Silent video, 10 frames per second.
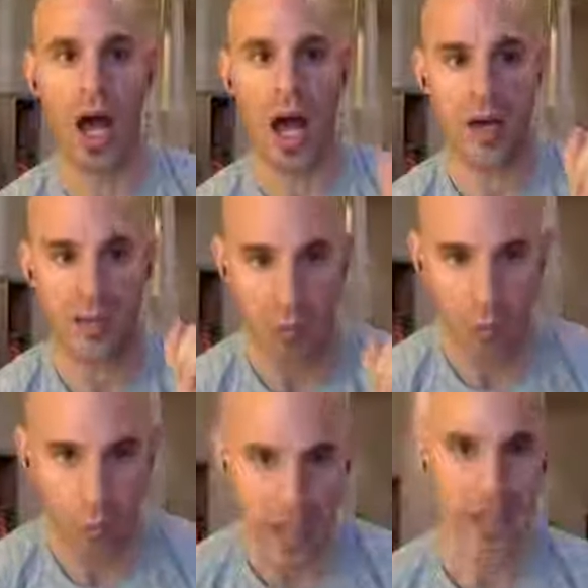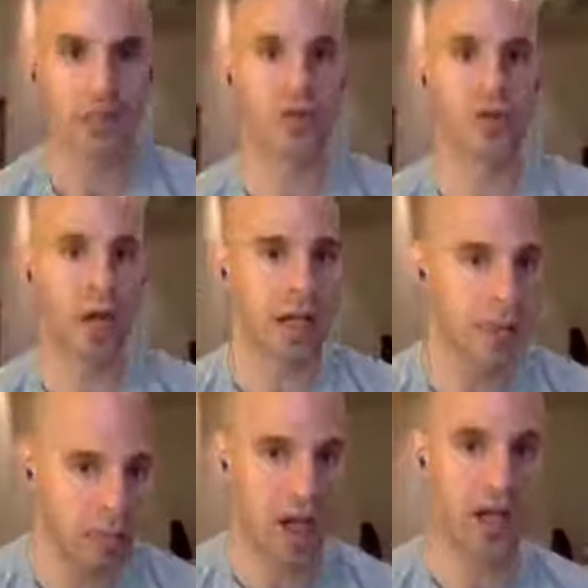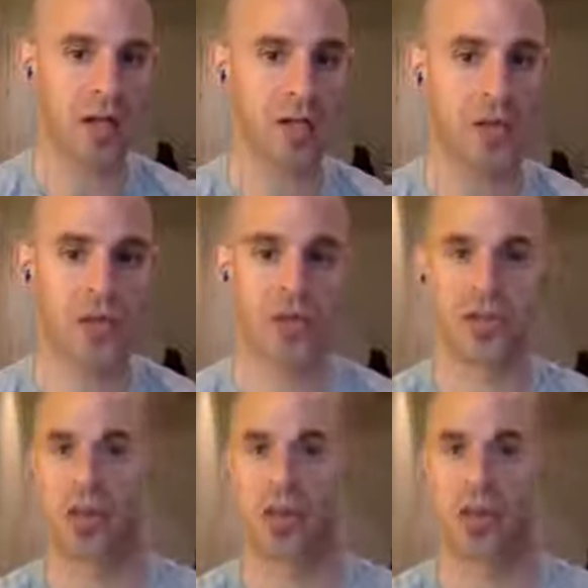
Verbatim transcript: have way too many product users